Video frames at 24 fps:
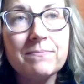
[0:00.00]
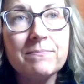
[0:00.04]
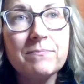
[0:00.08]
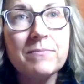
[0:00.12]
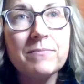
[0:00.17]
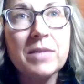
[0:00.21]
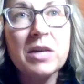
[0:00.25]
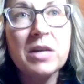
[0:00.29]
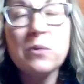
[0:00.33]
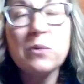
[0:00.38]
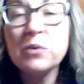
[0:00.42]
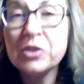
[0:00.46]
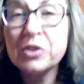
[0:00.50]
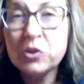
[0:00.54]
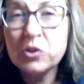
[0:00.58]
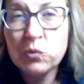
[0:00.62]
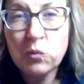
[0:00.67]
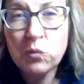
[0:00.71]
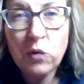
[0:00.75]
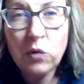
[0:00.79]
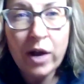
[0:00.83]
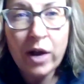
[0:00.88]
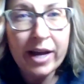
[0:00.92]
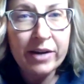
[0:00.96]
it was
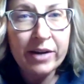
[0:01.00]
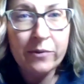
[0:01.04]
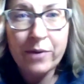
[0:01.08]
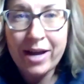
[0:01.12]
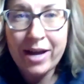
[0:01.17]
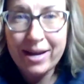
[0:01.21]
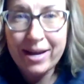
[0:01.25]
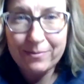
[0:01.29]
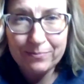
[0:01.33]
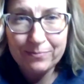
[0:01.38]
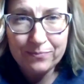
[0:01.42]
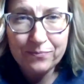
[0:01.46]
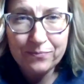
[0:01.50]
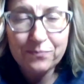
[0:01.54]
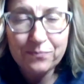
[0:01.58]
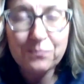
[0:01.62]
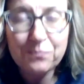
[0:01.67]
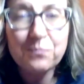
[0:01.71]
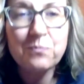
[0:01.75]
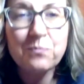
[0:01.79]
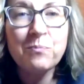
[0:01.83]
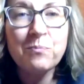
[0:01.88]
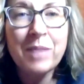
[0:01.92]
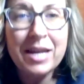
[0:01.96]
right away.
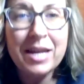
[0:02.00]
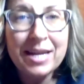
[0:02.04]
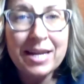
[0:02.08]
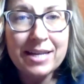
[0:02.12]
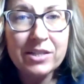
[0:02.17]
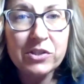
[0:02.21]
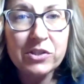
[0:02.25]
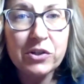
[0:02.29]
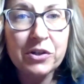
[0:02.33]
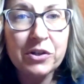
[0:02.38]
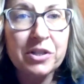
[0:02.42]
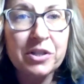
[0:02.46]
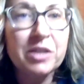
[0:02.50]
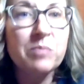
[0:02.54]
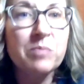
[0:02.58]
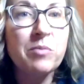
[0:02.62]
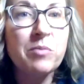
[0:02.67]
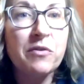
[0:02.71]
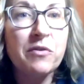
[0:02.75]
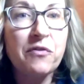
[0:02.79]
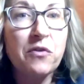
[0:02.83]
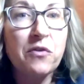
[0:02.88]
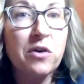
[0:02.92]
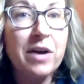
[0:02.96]
Many started
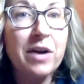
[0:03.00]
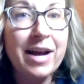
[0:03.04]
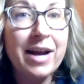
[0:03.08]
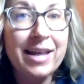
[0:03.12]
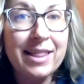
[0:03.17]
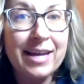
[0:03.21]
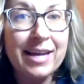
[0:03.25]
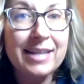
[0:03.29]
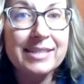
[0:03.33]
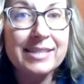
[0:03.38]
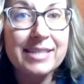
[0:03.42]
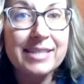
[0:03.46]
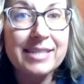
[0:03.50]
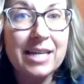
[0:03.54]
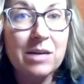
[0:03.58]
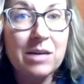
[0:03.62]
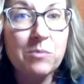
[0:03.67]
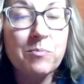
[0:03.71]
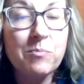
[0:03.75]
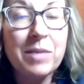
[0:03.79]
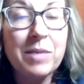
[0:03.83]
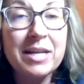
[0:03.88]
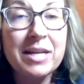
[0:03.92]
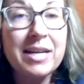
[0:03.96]
before like I said,
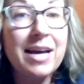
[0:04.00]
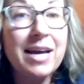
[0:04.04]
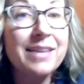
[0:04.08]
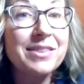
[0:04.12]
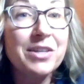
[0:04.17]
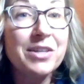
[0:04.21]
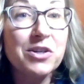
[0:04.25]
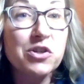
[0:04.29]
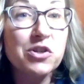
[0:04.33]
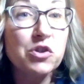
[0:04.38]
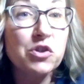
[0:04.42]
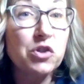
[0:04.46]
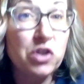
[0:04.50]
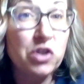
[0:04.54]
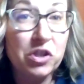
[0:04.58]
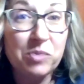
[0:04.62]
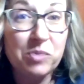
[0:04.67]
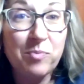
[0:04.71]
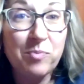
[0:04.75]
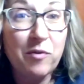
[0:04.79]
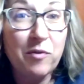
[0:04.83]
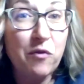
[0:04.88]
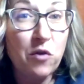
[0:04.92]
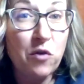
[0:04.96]
many got there just
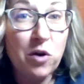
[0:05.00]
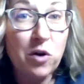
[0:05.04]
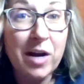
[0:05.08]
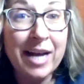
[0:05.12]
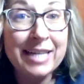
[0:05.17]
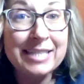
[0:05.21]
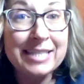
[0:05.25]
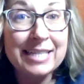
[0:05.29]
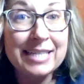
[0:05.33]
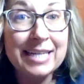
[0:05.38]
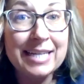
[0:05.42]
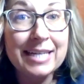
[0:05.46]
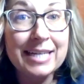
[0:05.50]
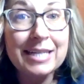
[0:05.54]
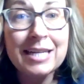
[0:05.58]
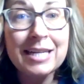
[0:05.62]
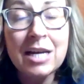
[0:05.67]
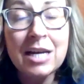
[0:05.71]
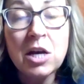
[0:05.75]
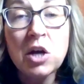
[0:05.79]
before I did.